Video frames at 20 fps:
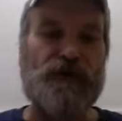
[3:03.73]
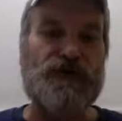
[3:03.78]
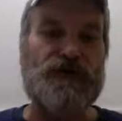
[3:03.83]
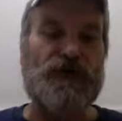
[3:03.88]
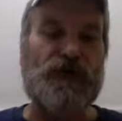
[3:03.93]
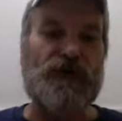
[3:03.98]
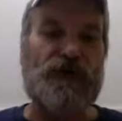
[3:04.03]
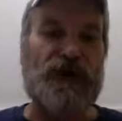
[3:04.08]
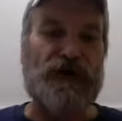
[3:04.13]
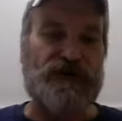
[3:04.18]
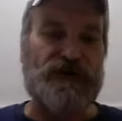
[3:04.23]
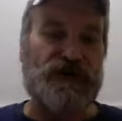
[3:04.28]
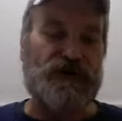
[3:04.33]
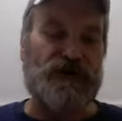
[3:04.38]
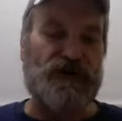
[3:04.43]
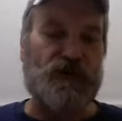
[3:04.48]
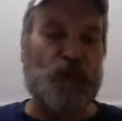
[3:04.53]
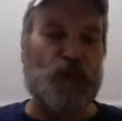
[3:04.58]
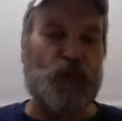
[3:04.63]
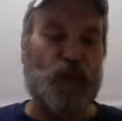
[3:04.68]
So thus
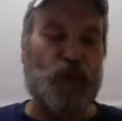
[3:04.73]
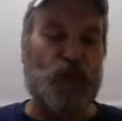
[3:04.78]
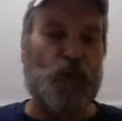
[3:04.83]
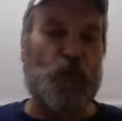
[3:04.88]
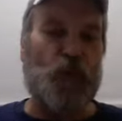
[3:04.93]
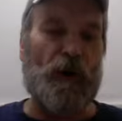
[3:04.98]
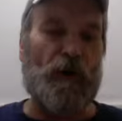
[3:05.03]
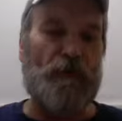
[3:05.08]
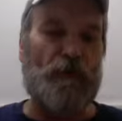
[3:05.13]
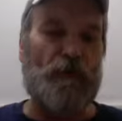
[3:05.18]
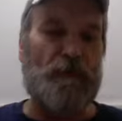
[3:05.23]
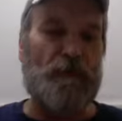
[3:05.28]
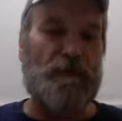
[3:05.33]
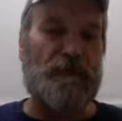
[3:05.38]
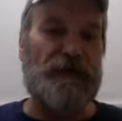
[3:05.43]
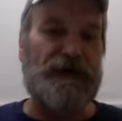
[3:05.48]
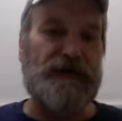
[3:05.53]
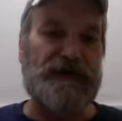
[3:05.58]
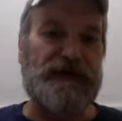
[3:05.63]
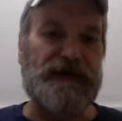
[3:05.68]
is what
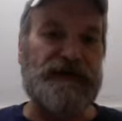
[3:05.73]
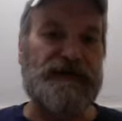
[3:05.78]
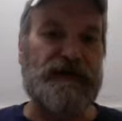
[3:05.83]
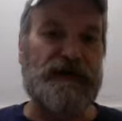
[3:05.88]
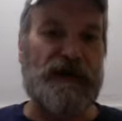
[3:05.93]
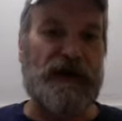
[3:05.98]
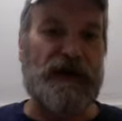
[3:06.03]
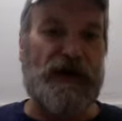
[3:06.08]
piqued